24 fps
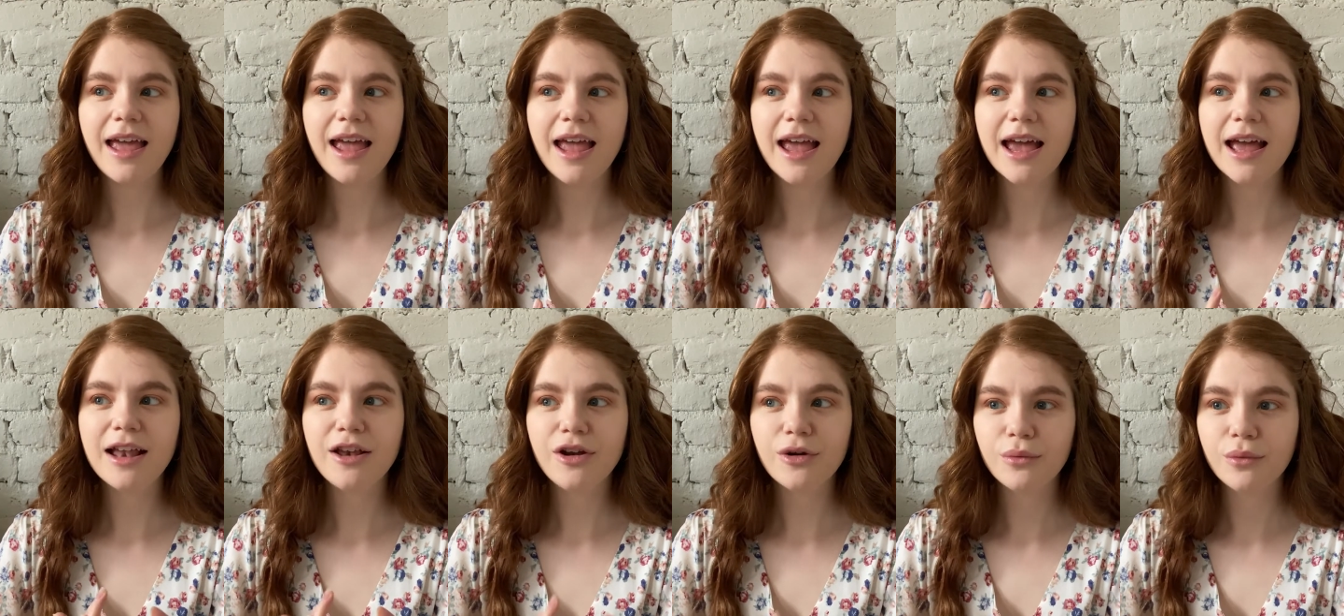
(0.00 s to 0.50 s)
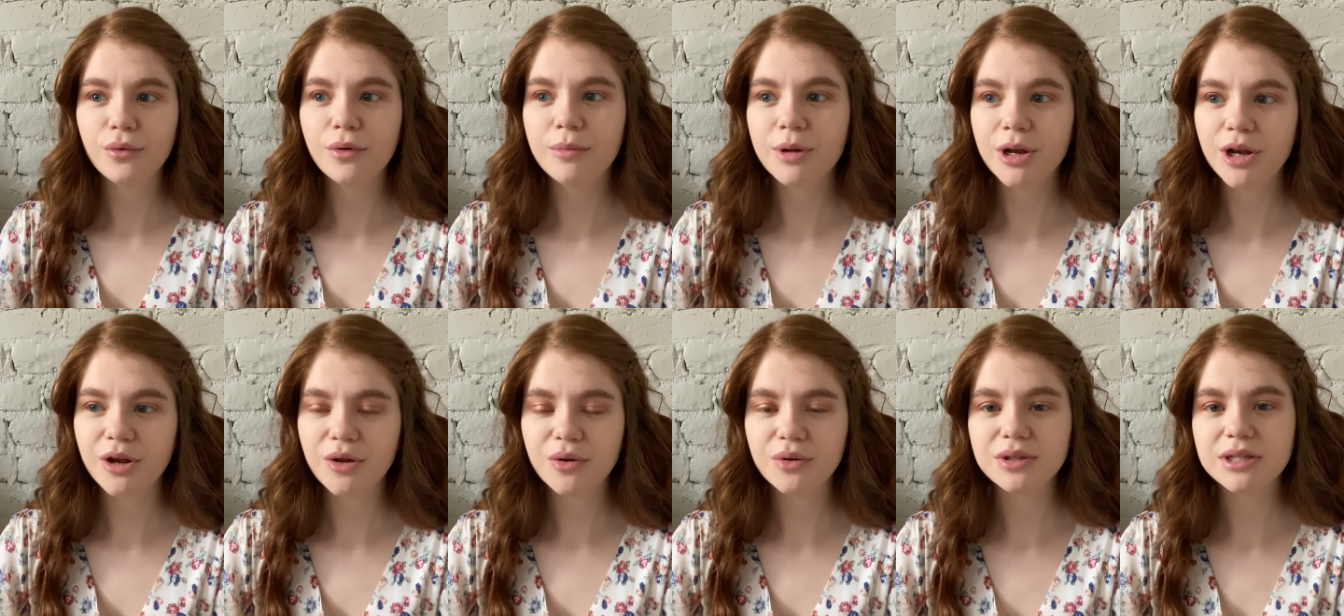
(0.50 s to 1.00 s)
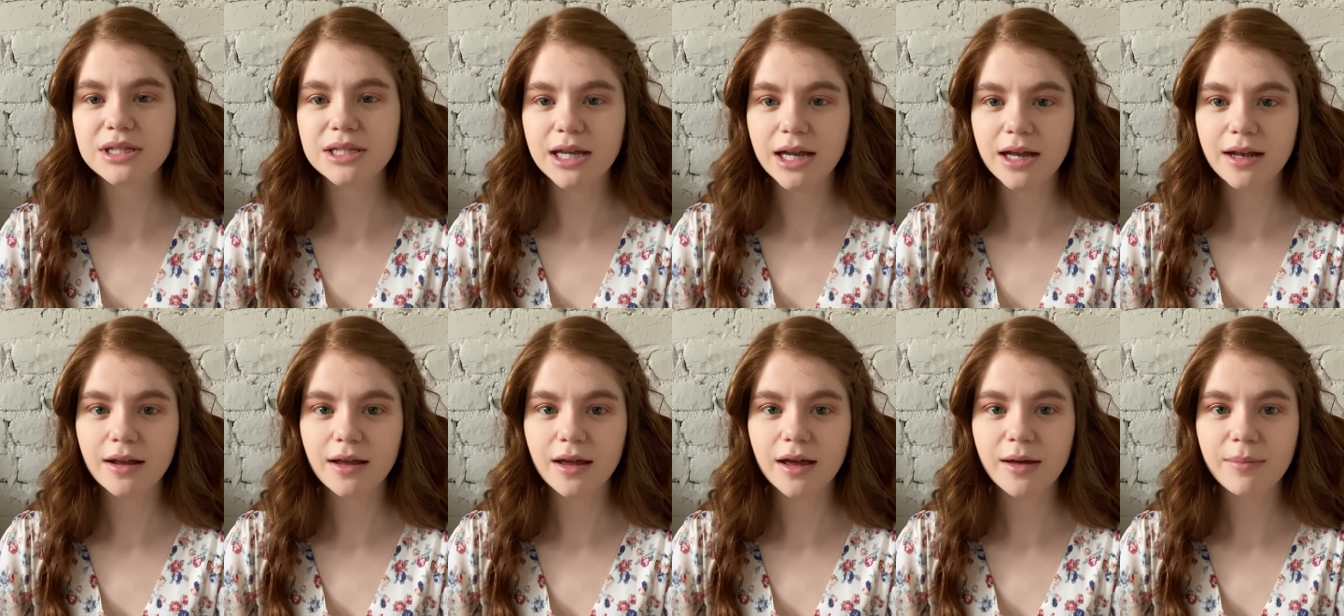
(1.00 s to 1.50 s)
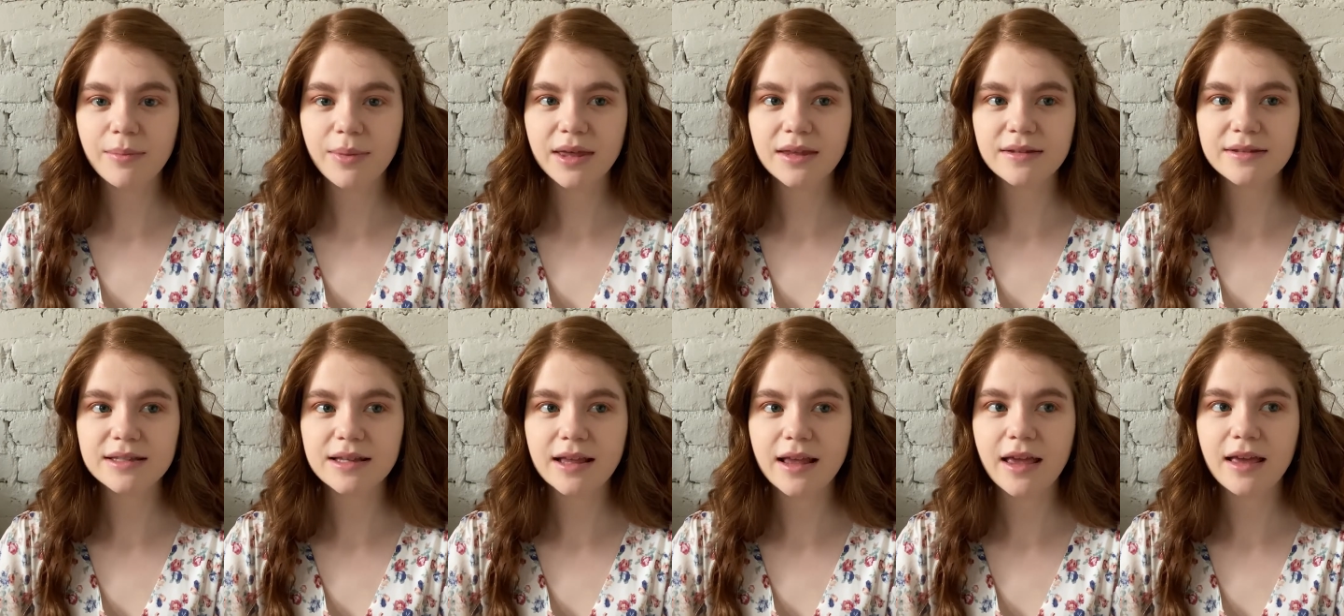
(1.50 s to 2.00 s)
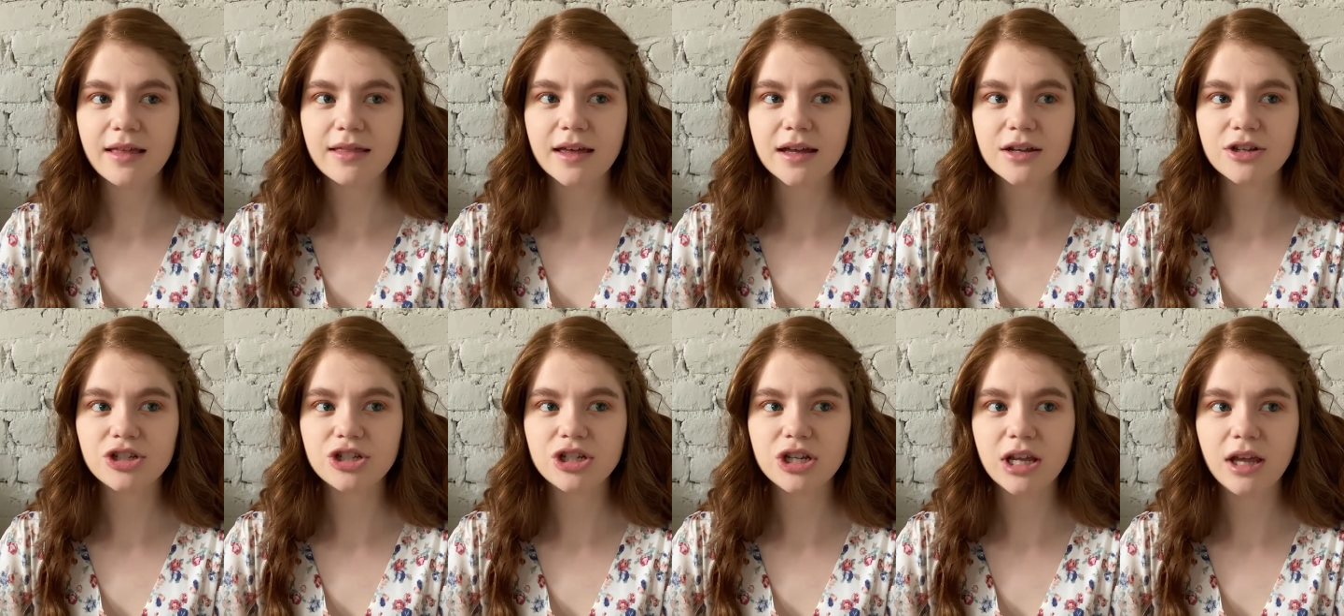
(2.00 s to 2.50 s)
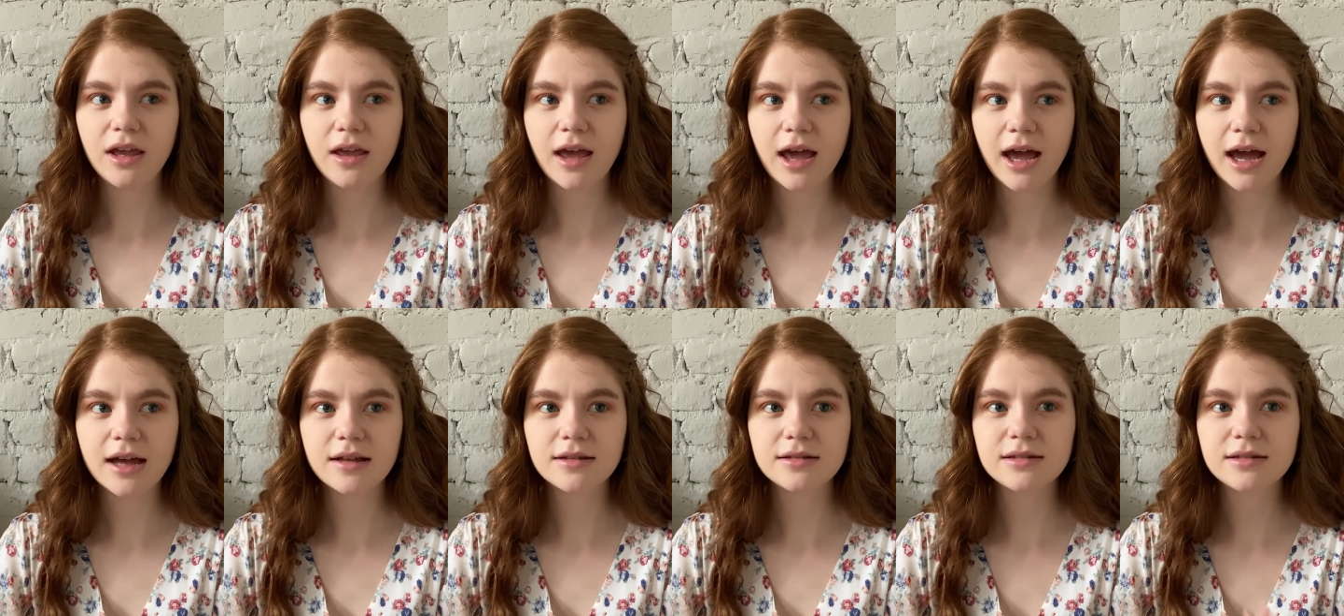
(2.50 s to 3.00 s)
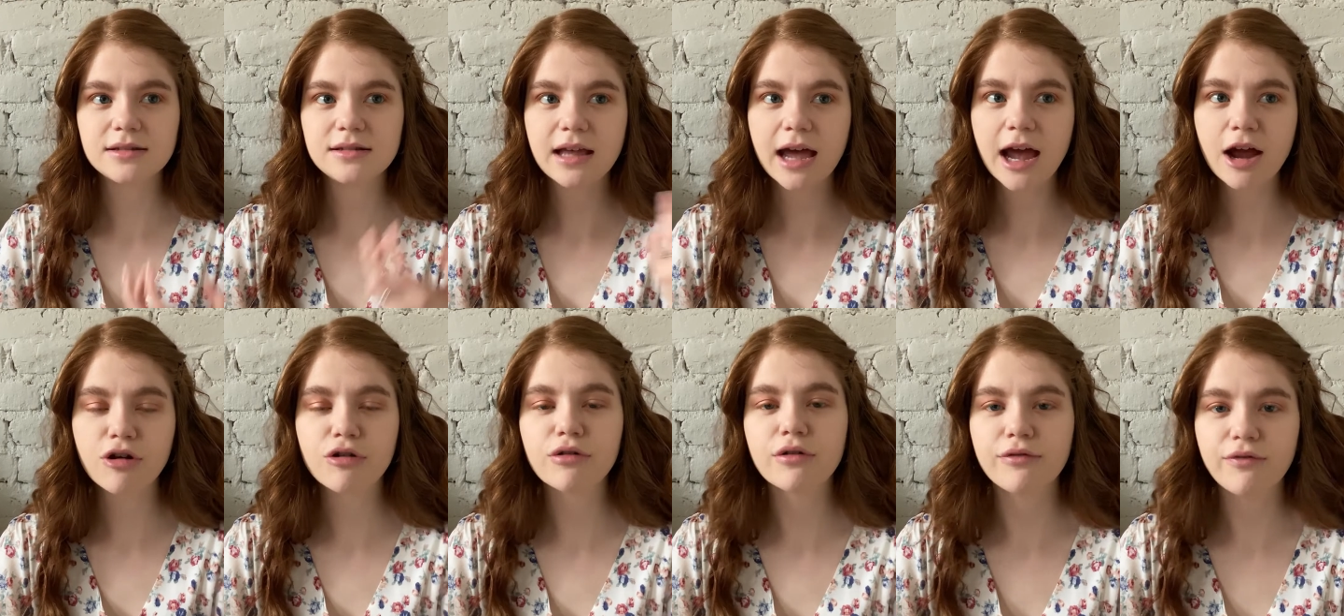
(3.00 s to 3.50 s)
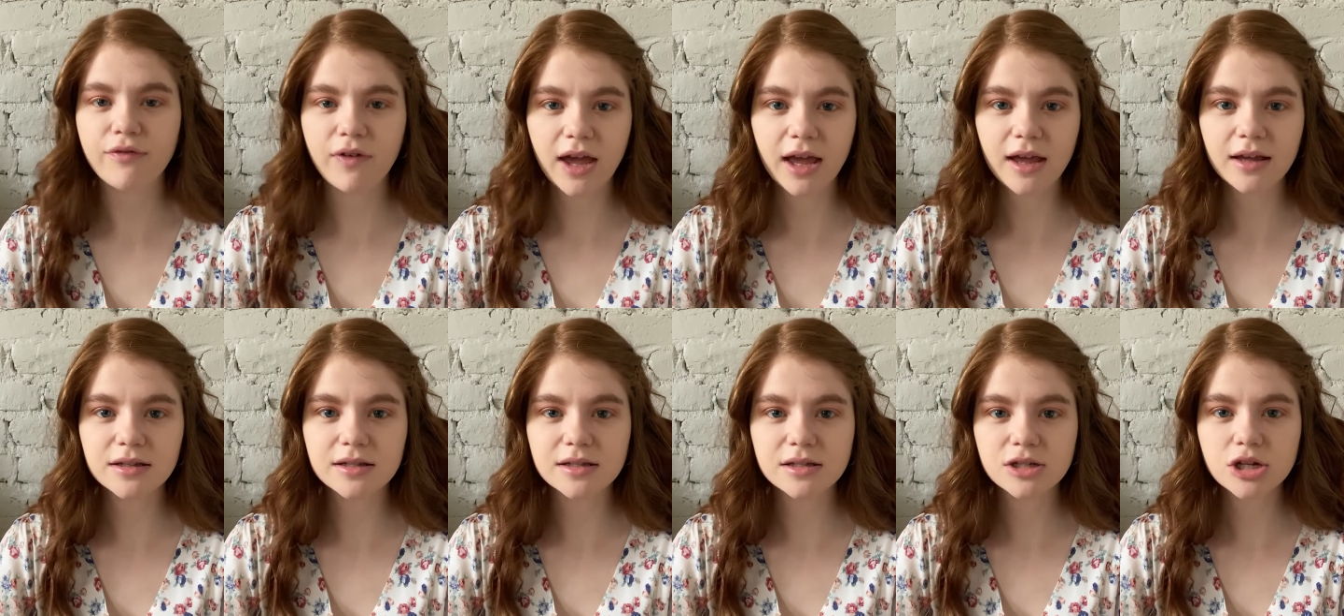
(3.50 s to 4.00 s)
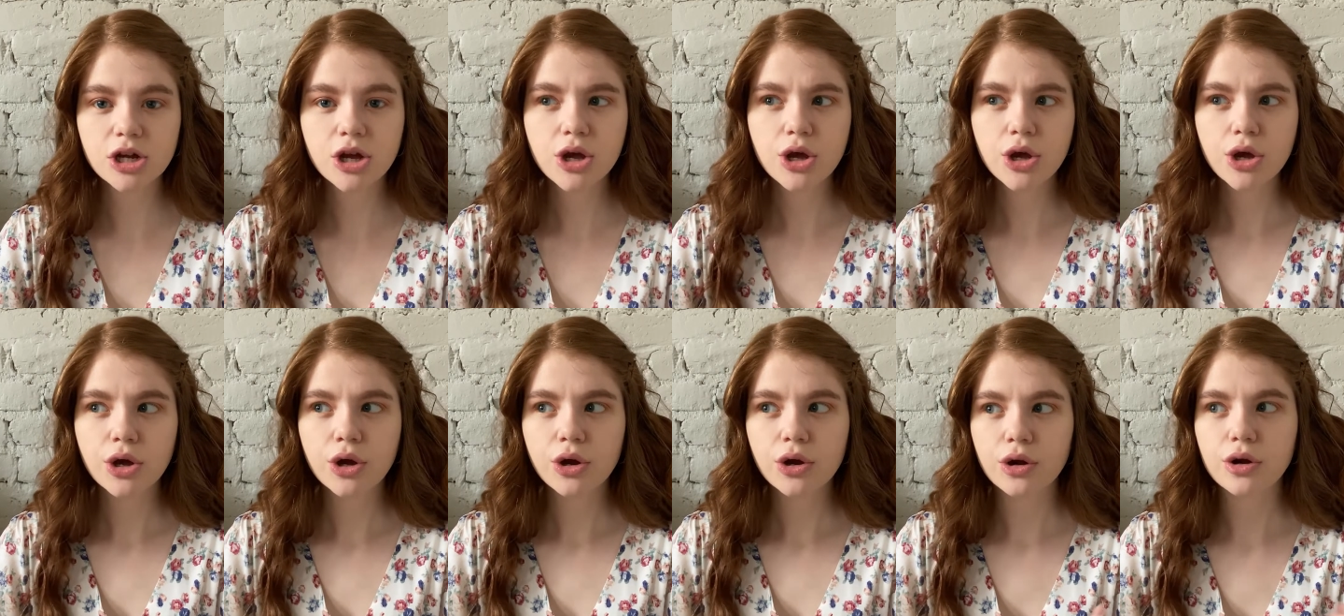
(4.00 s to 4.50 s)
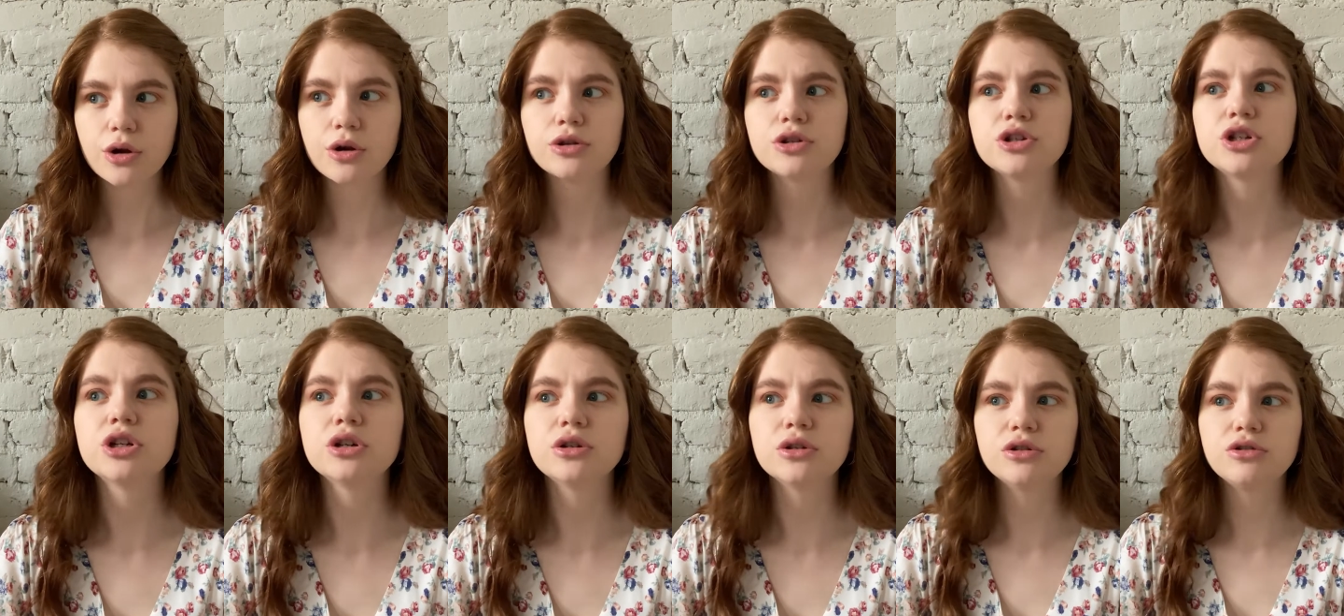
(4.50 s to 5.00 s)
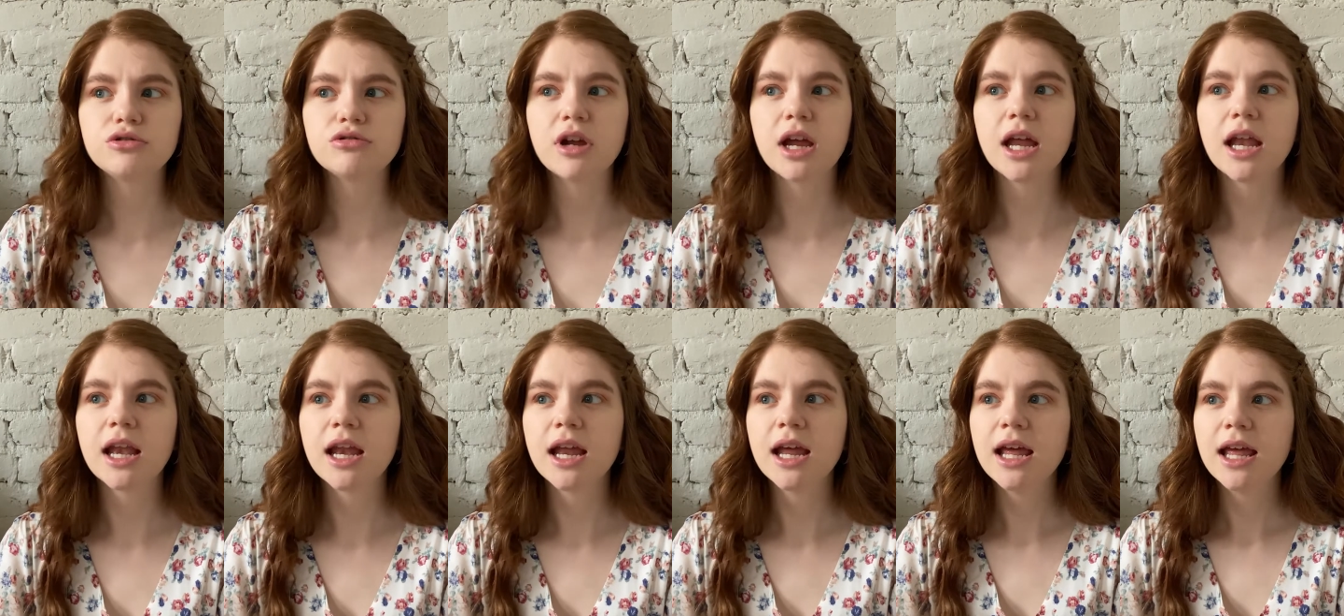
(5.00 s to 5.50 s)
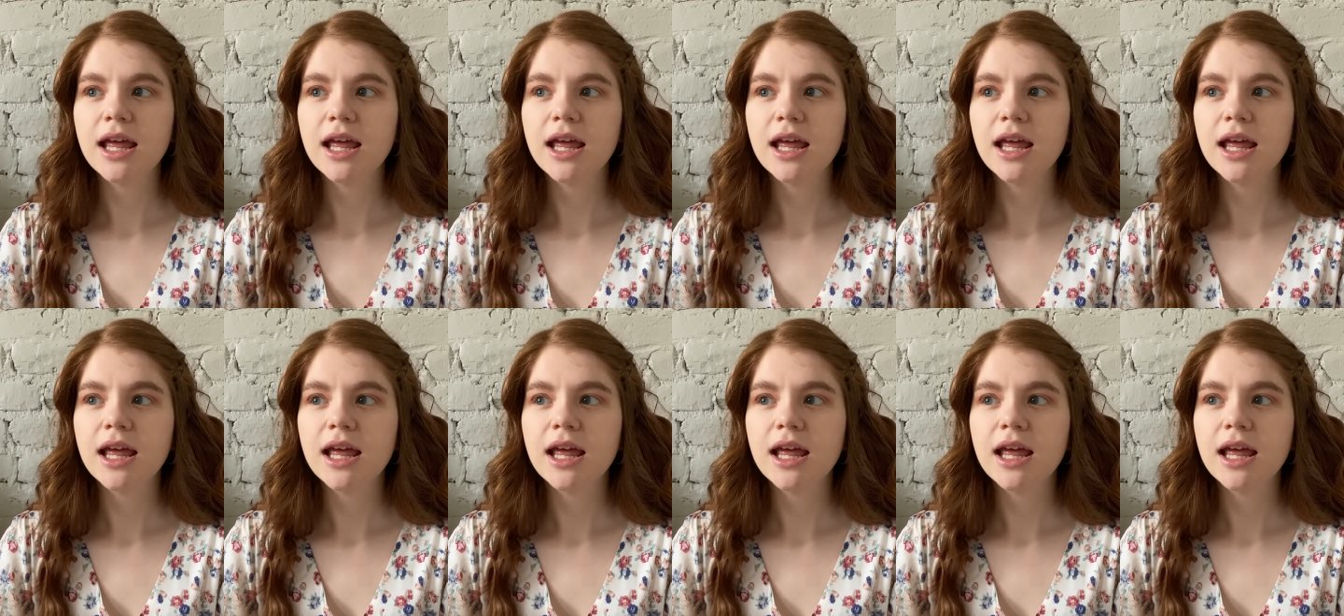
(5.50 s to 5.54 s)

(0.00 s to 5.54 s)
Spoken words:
and a woman who's standing up and saying that she has sacrificed her children